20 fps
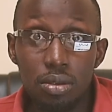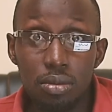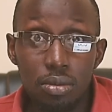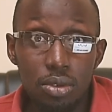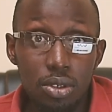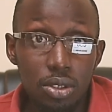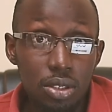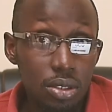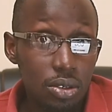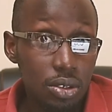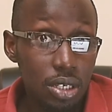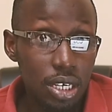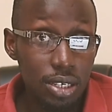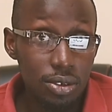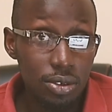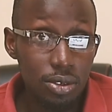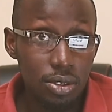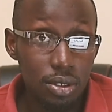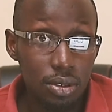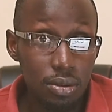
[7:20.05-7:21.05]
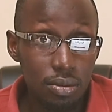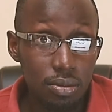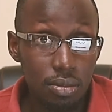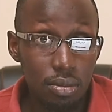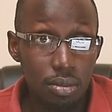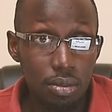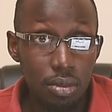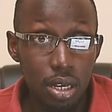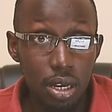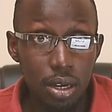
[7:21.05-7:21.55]
you can use.
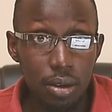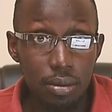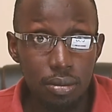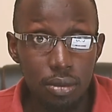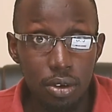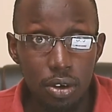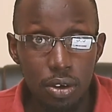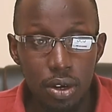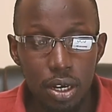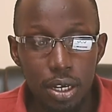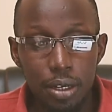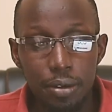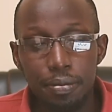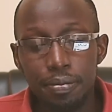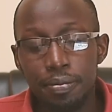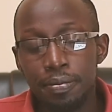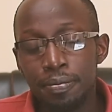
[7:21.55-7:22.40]
Yeah, all right.